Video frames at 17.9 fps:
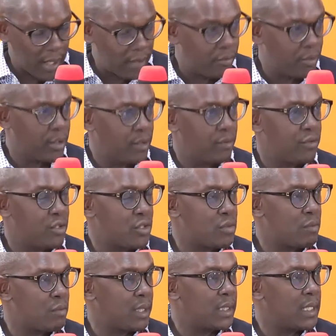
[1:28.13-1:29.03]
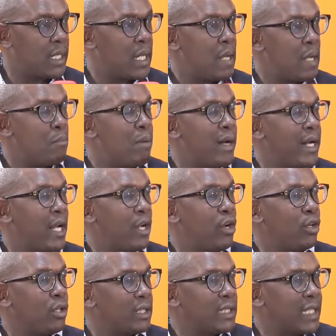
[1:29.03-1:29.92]
for enforcement, but a
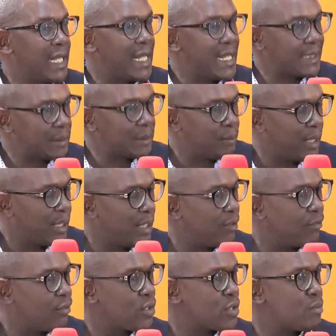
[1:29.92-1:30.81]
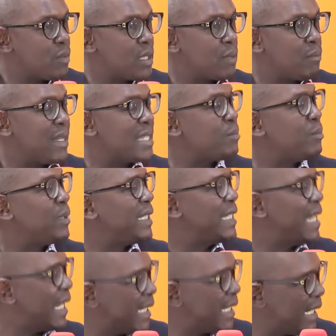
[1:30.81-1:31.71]
lot of the last mile enforcement must be
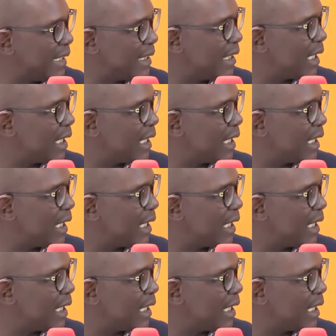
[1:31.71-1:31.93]
done at the